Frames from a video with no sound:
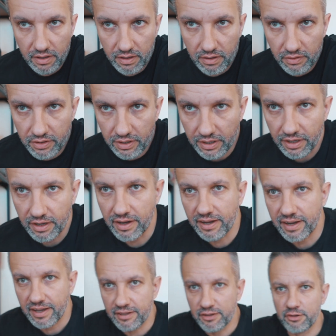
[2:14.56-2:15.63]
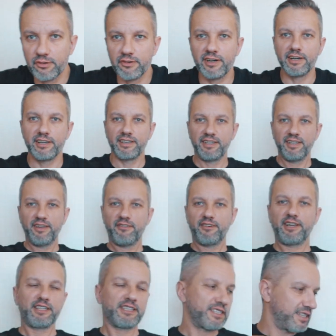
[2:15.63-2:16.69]
Okay, I had to wait
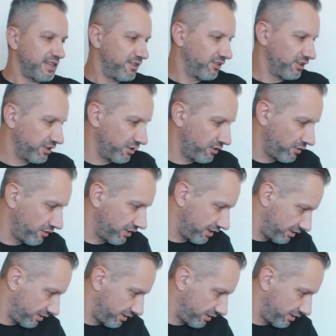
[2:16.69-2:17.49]
while sun will go away.